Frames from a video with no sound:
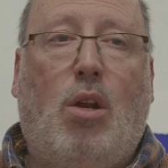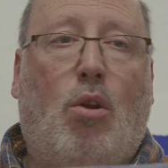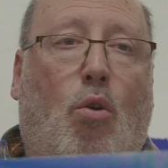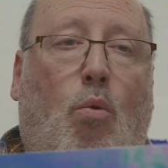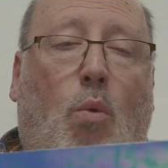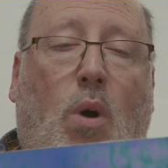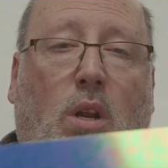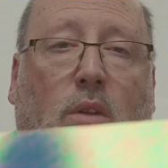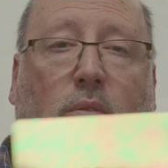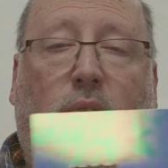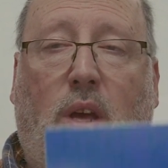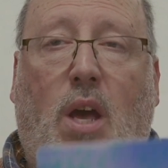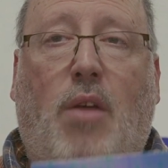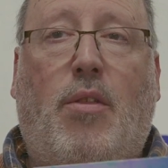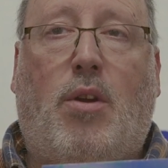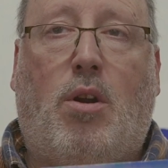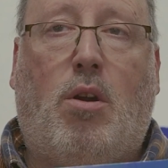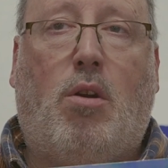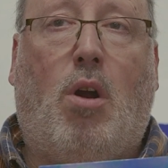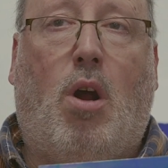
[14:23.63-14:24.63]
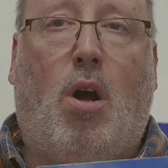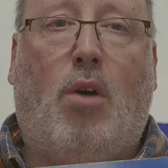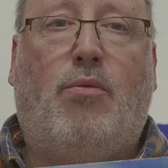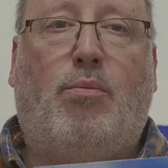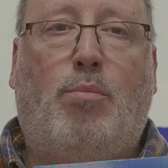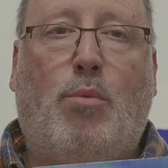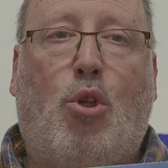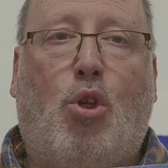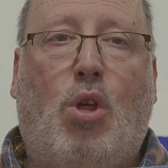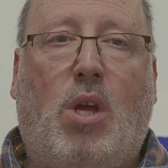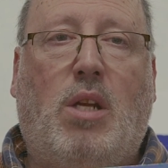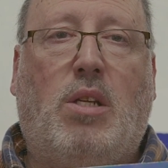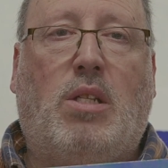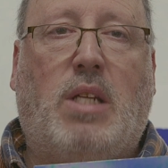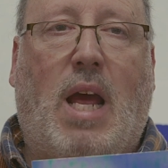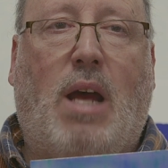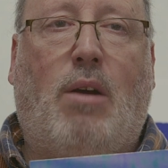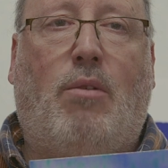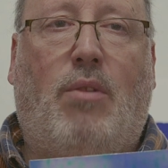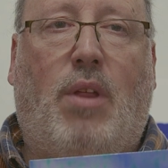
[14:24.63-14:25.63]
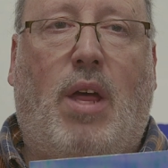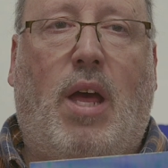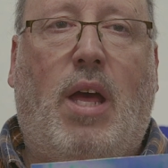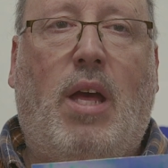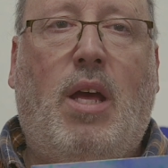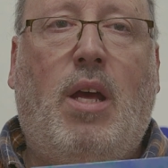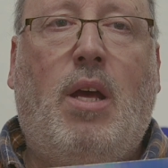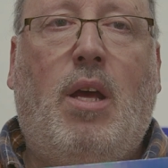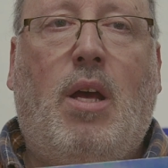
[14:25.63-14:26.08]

or one of the other craft machines out there,